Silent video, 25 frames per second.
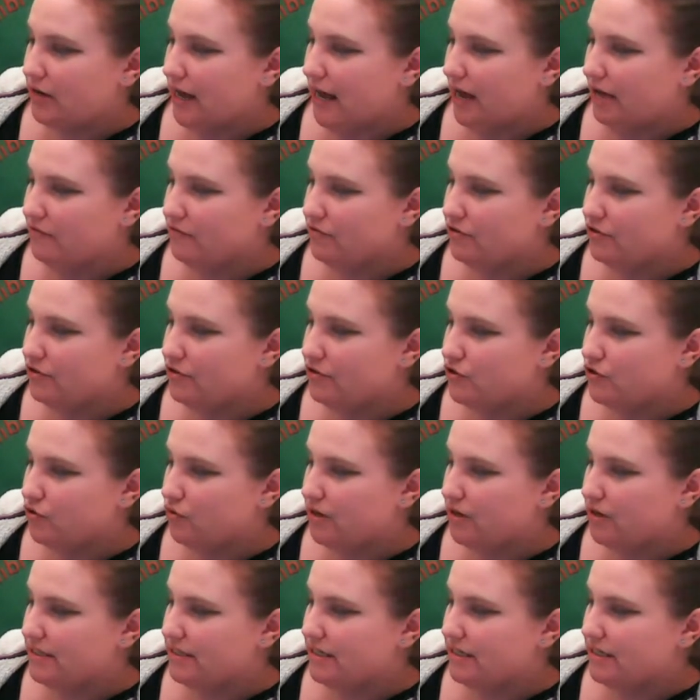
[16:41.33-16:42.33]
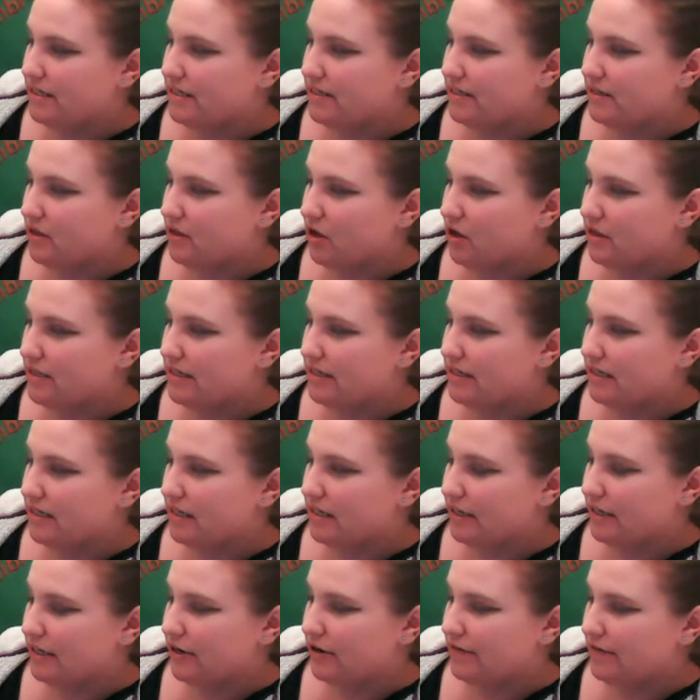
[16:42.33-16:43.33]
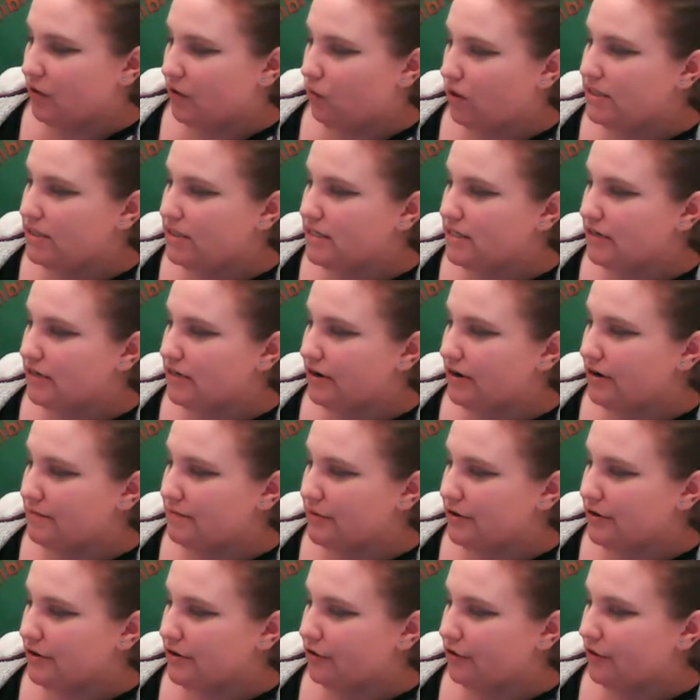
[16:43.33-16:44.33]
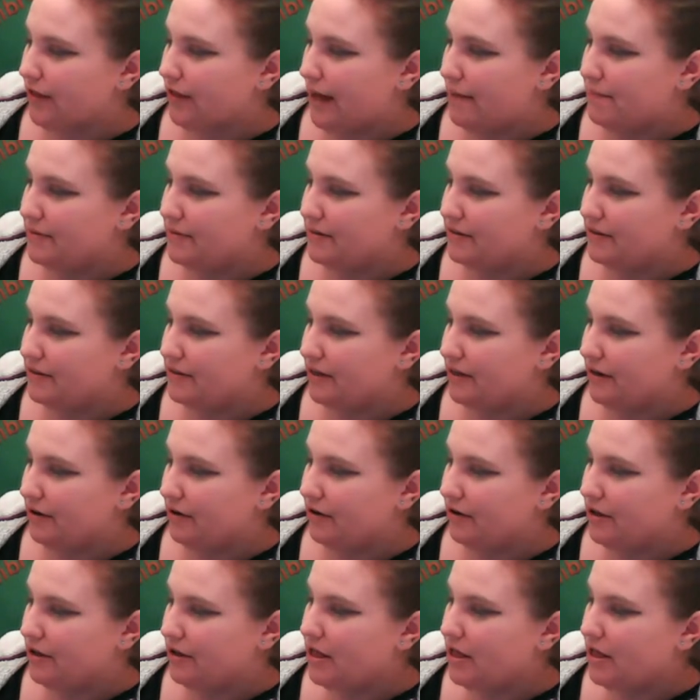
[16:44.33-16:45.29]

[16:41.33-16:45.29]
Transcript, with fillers: after the stories and songs that declare that once a great miracle happened there.